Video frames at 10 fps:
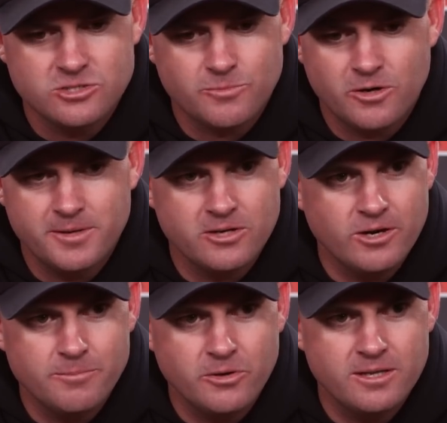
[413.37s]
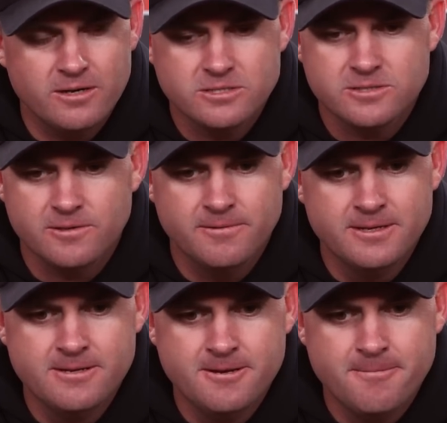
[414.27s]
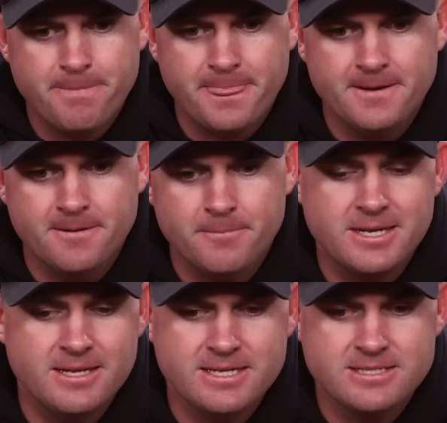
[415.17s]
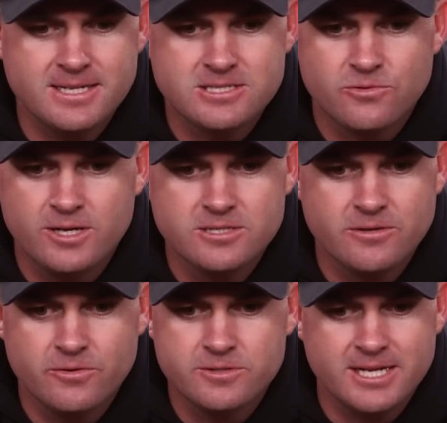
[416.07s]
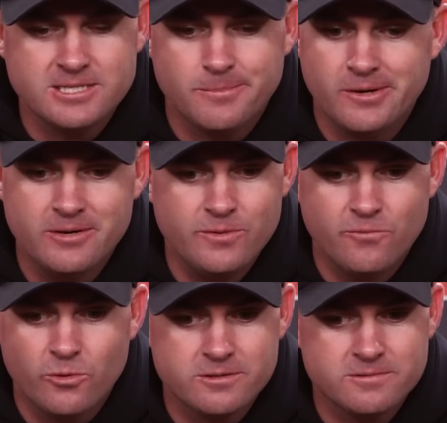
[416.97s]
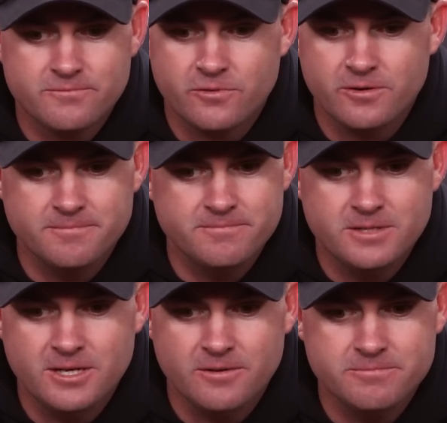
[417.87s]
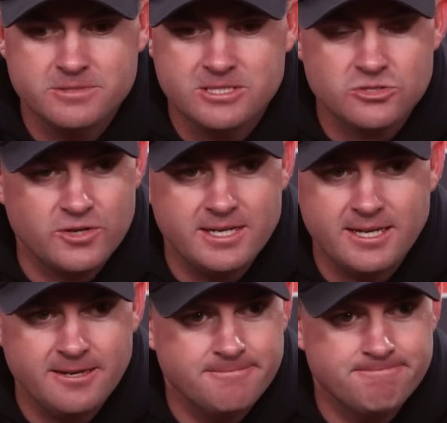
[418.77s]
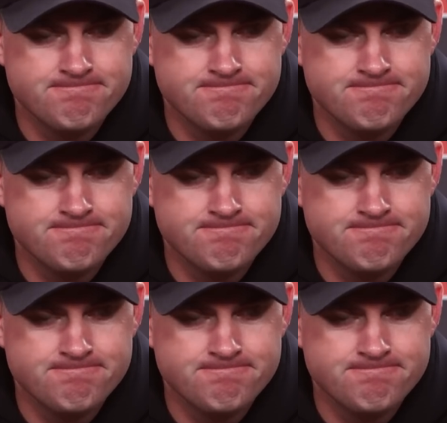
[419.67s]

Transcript: Jamar made a great play there. So, but again, that's the red zone. That's a play we've worked for since training camp.